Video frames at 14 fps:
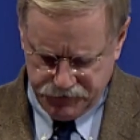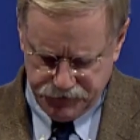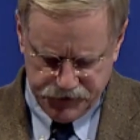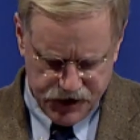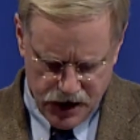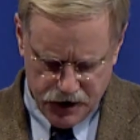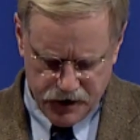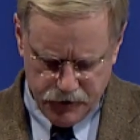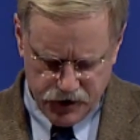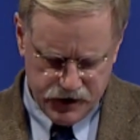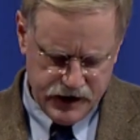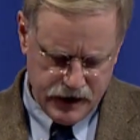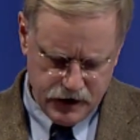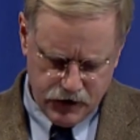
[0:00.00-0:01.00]
document or
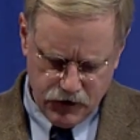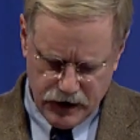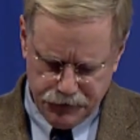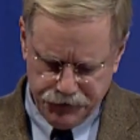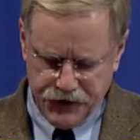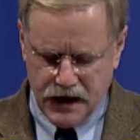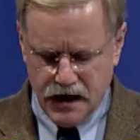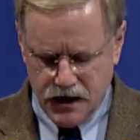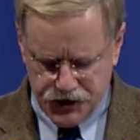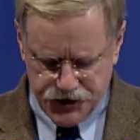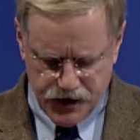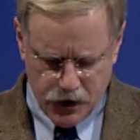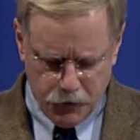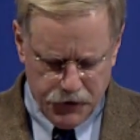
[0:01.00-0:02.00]
telegram.
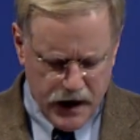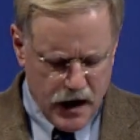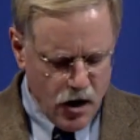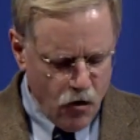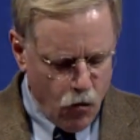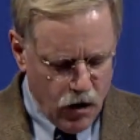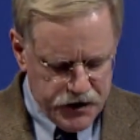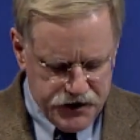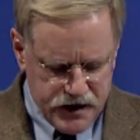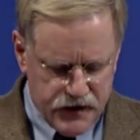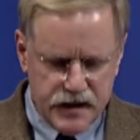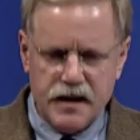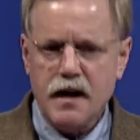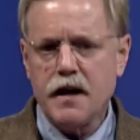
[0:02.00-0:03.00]
So, what's in the
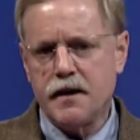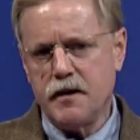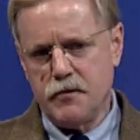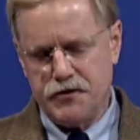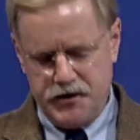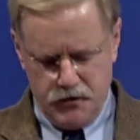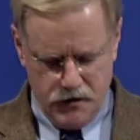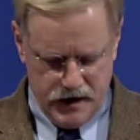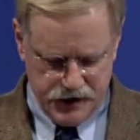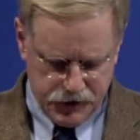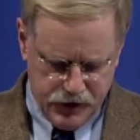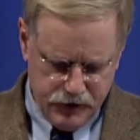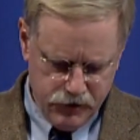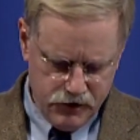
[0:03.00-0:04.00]
documents, you ask?
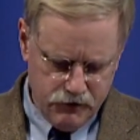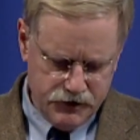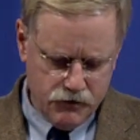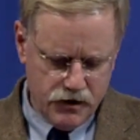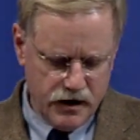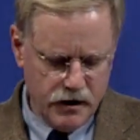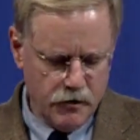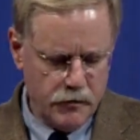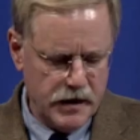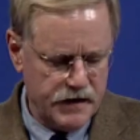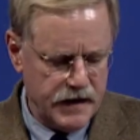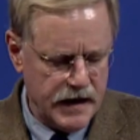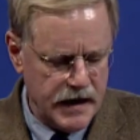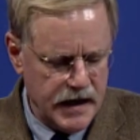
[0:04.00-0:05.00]
People always want to know about
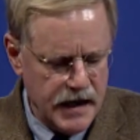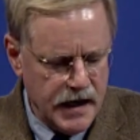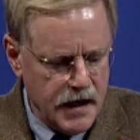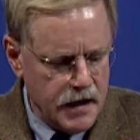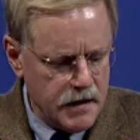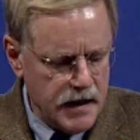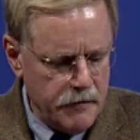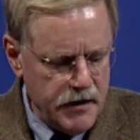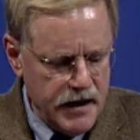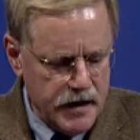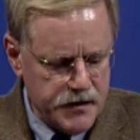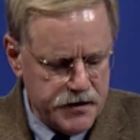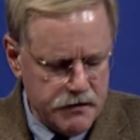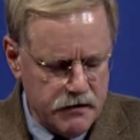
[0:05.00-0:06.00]
that. Let me
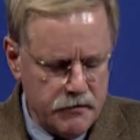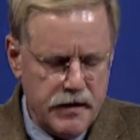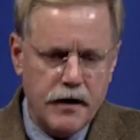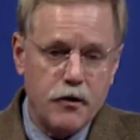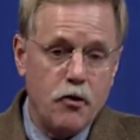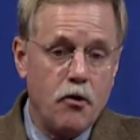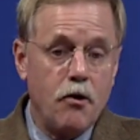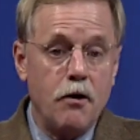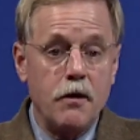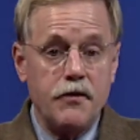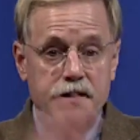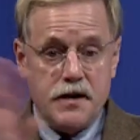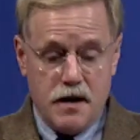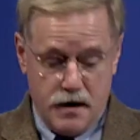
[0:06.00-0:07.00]
answer about all the
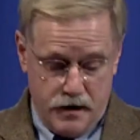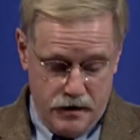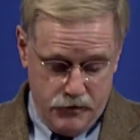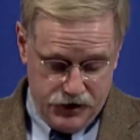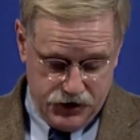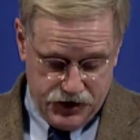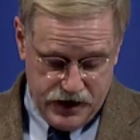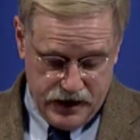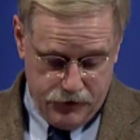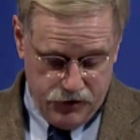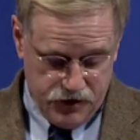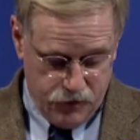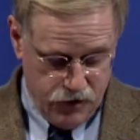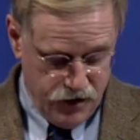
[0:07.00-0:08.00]
documents
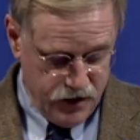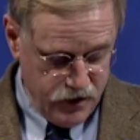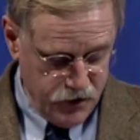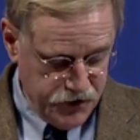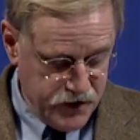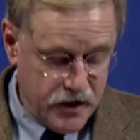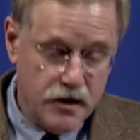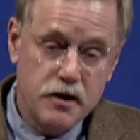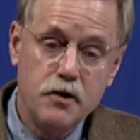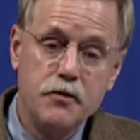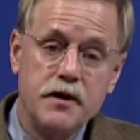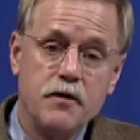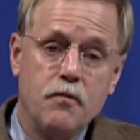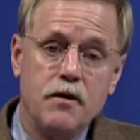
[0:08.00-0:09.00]
Chambers produced,
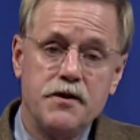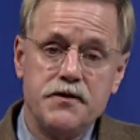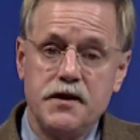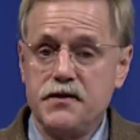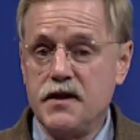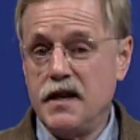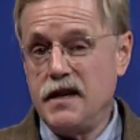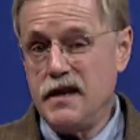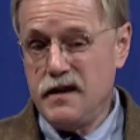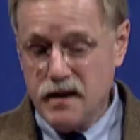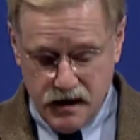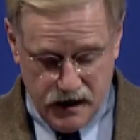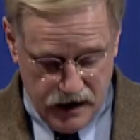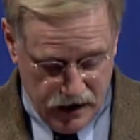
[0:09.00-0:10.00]
including the ones he said he
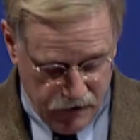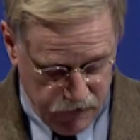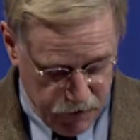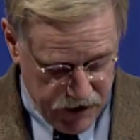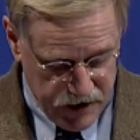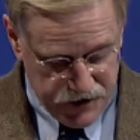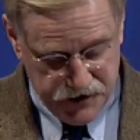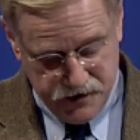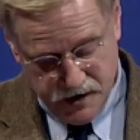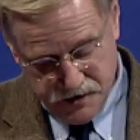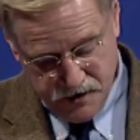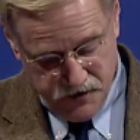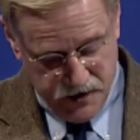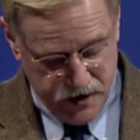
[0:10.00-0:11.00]
didn't get from Hiss, just
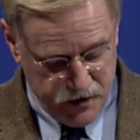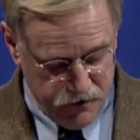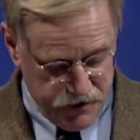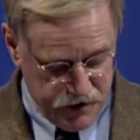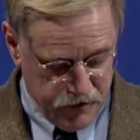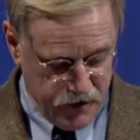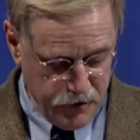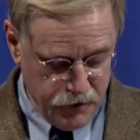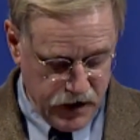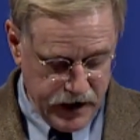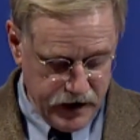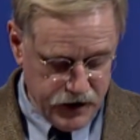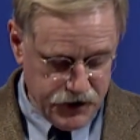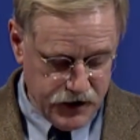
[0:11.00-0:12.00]
in the interest of
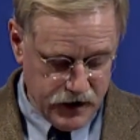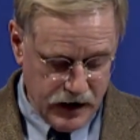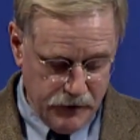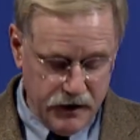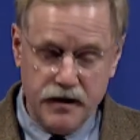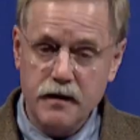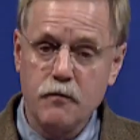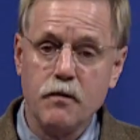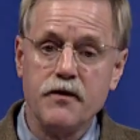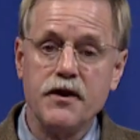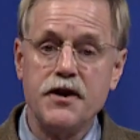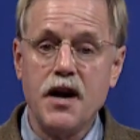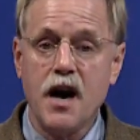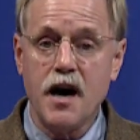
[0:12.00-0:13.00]
completeness. And let me deal with the
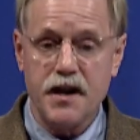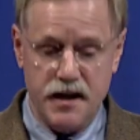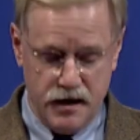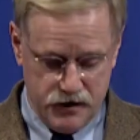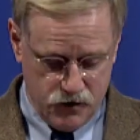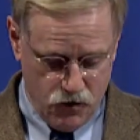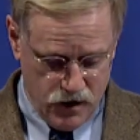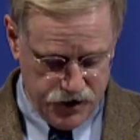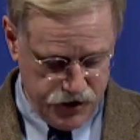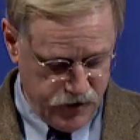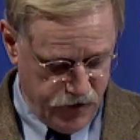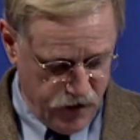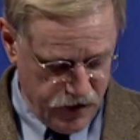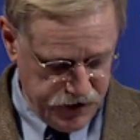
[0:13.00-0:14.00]
non-Hiss ones
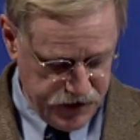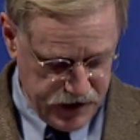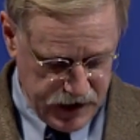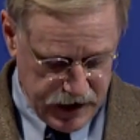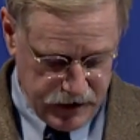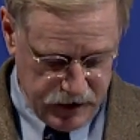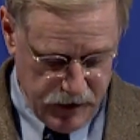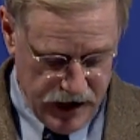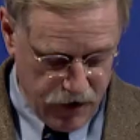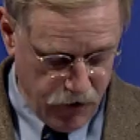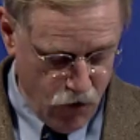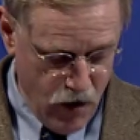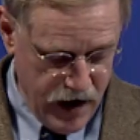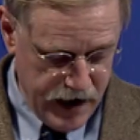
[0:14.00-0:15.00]
first to get them out of the
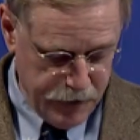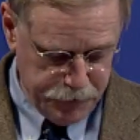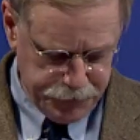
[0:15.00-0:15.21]
way.